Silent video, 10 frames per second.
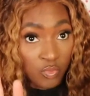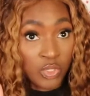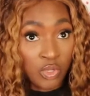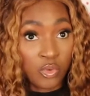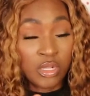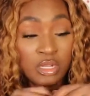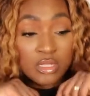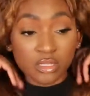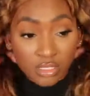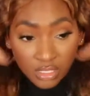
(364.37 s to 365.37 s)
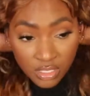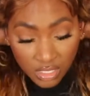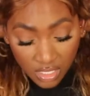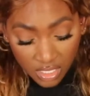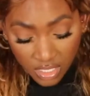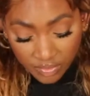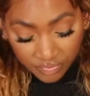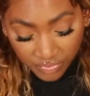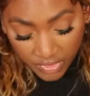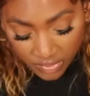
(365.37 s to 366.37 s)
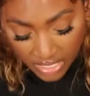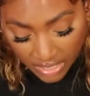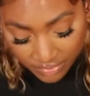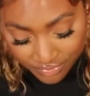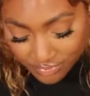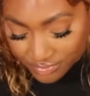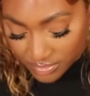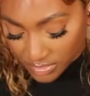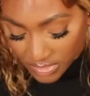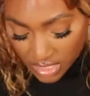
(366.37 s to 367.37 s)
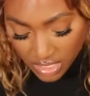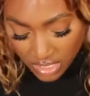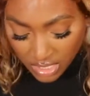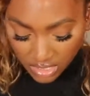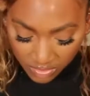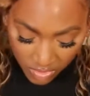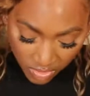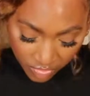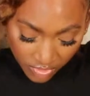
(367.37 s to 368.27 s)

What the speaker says: we know what it is. But yeah, let me quit